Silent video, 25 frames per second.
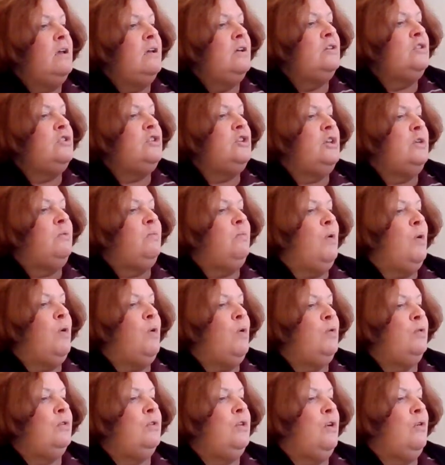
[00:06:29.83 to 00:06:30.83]
She
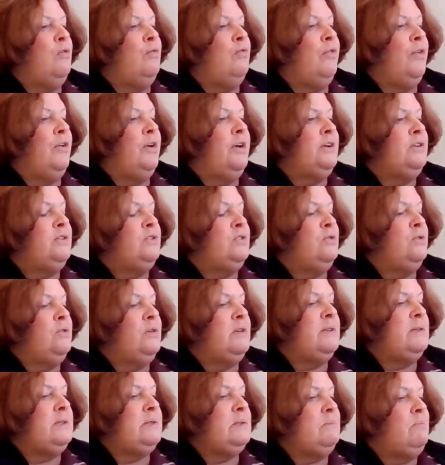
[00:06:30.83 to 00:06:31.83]
rolled over into
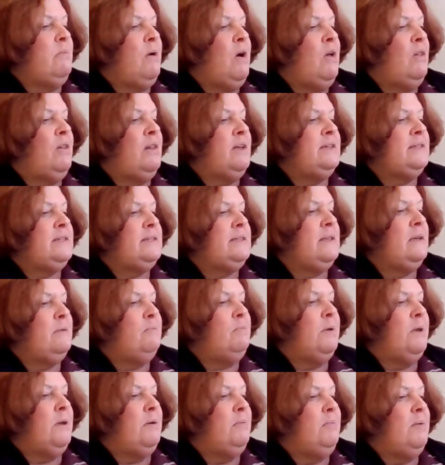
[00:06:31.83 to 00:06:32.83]
the smallest
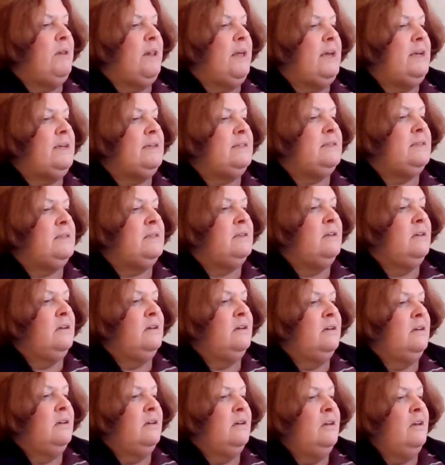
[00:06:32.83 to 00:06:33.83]
sleeping place.
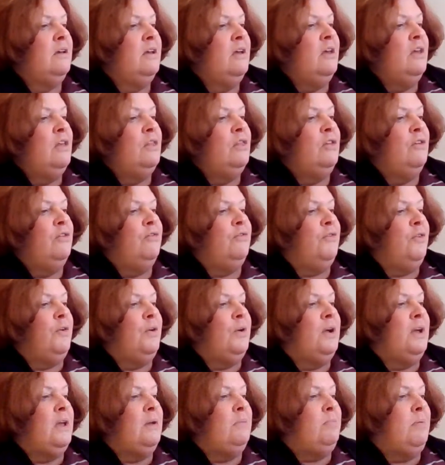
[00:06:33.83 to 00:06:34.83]
The
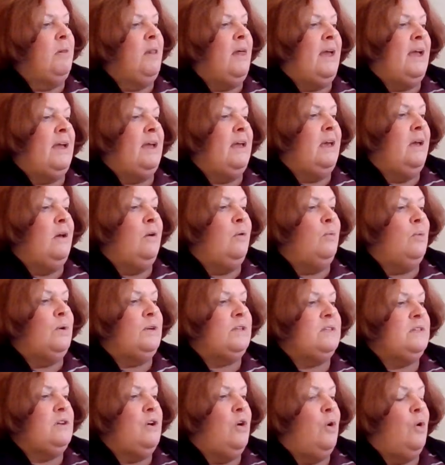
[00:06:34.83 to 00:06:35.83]
furry blanket
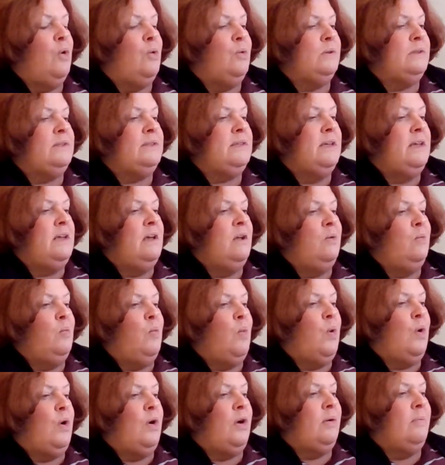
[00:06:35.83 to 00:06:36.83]
was cozy and
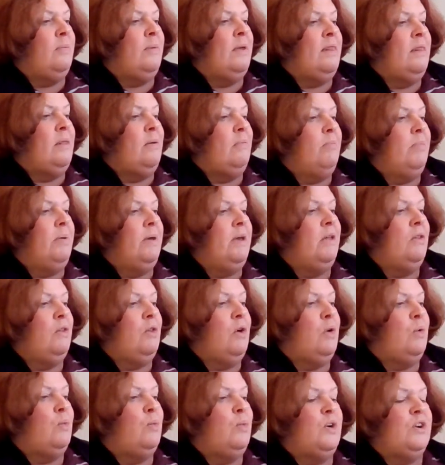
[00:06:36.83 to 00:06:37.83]
warm, and the
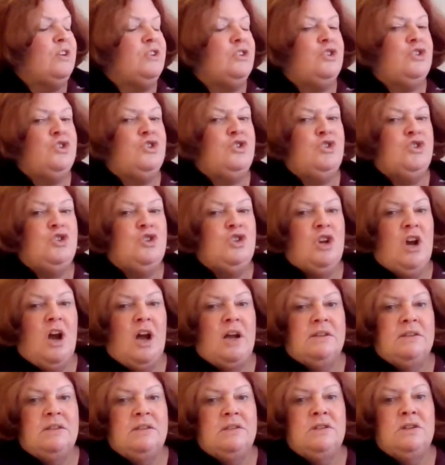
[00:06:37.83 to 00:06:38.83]
pillow was
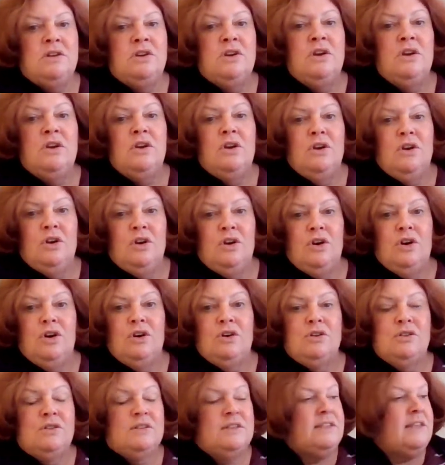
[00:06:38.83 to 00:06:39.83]
just
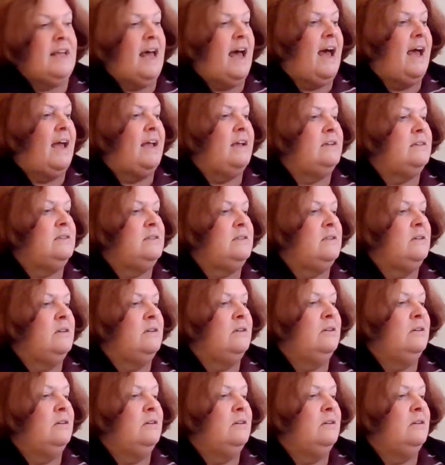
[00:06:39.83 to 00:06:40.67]
her size.